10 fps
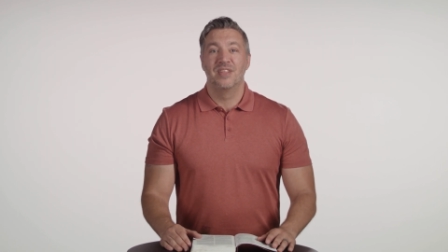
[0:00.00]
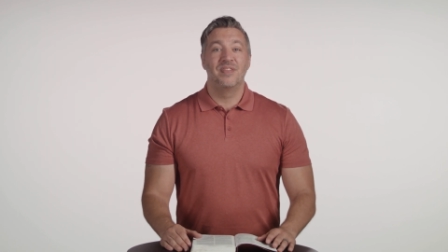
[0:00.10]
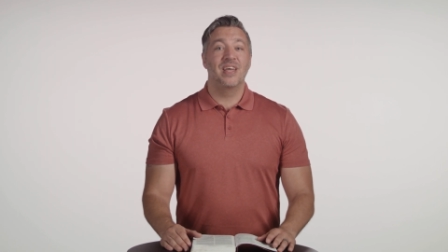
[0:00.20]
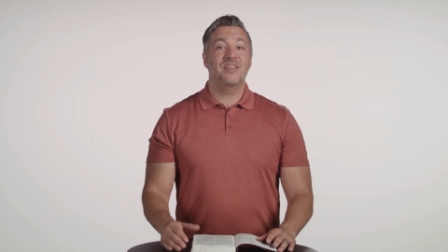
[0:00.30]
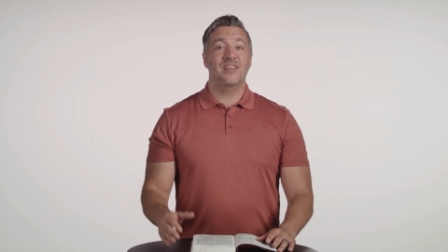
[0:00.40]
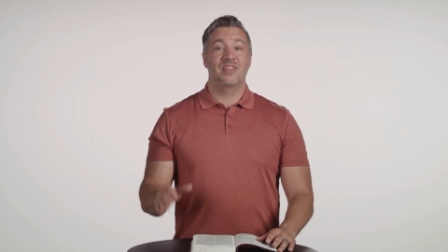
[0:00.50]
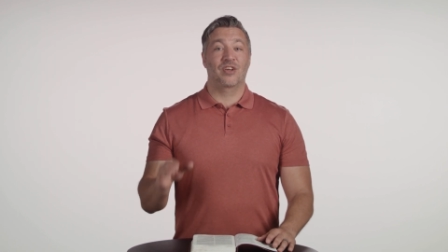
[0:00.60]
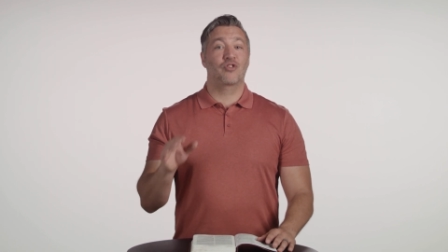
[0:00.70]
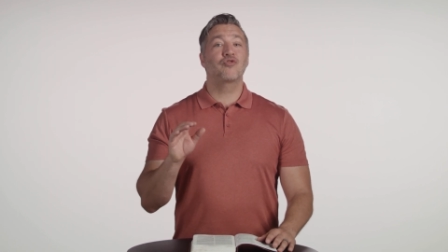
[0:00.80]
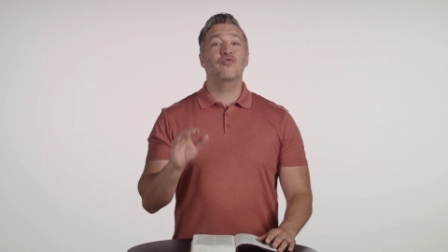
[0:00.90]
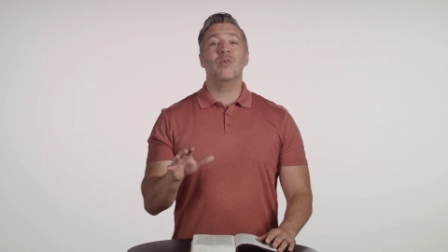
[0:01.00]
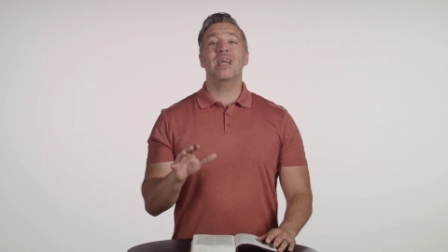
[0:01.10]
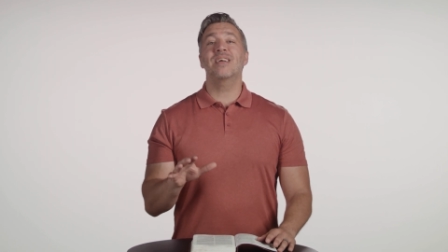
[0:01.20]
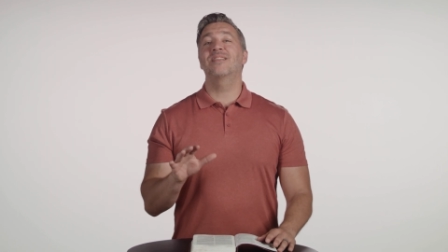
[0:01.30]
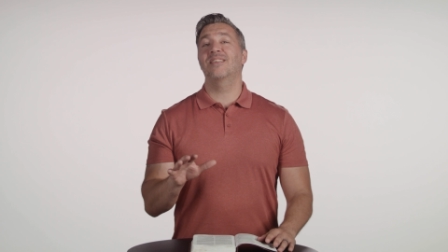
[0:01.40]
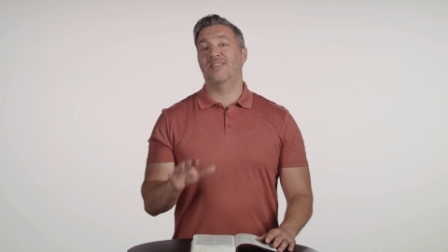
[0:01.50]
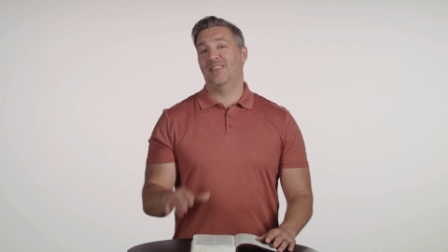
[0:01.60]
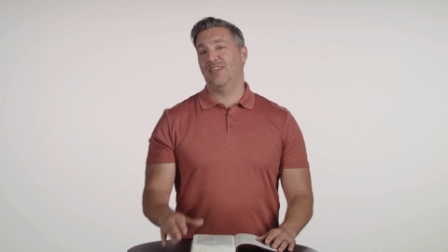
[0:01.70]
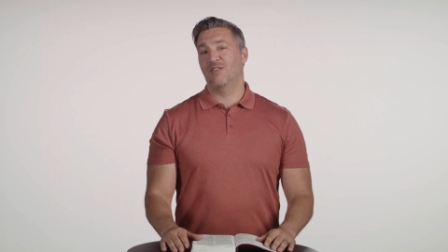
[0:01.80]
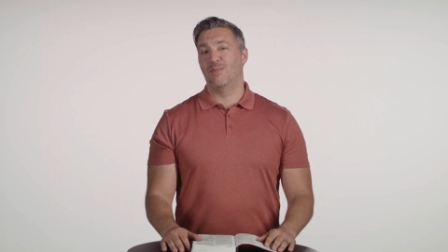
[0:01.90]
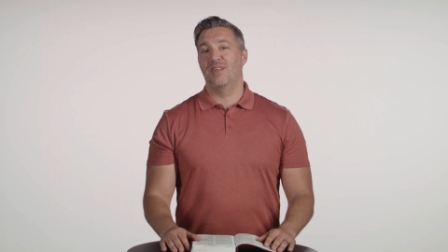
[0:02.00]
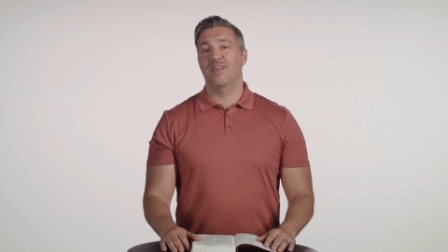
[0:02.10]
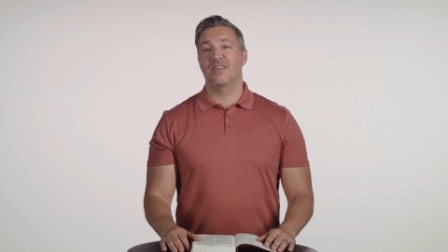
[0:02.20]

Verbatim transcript: And they said the craziest thing to me.